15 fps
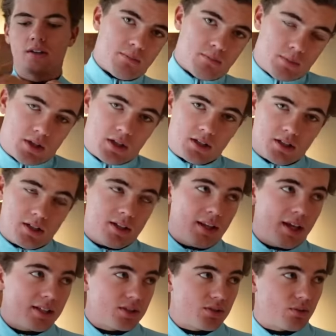My
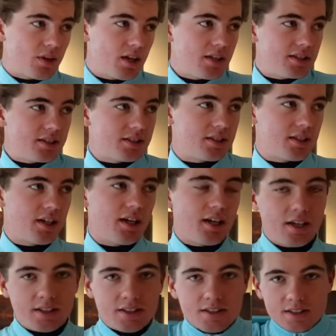next race
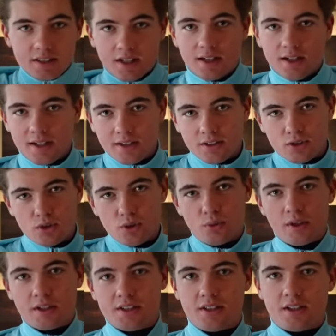is in 2
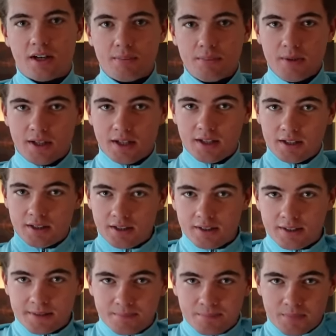weeks time
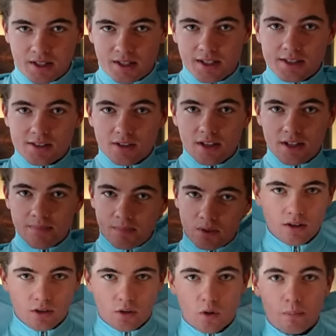in Italy,
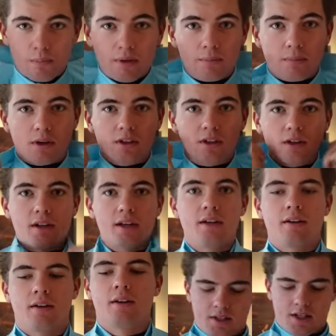Coppi Bartali.
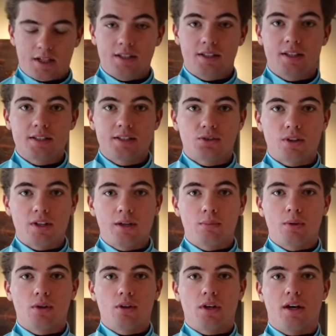And in this training
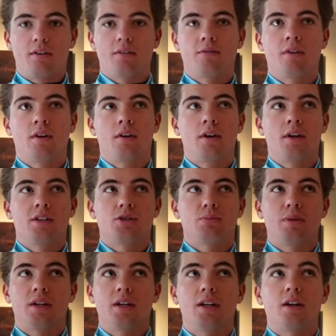block I've
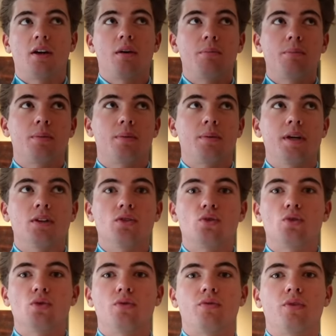split it up
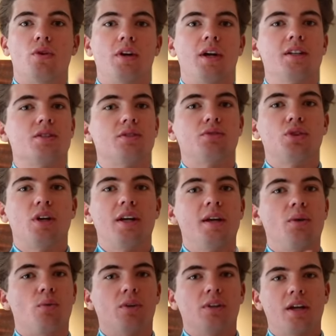into 4 days of
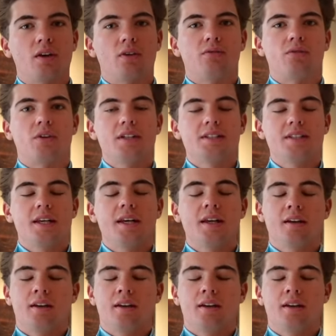training, 1 day of resting,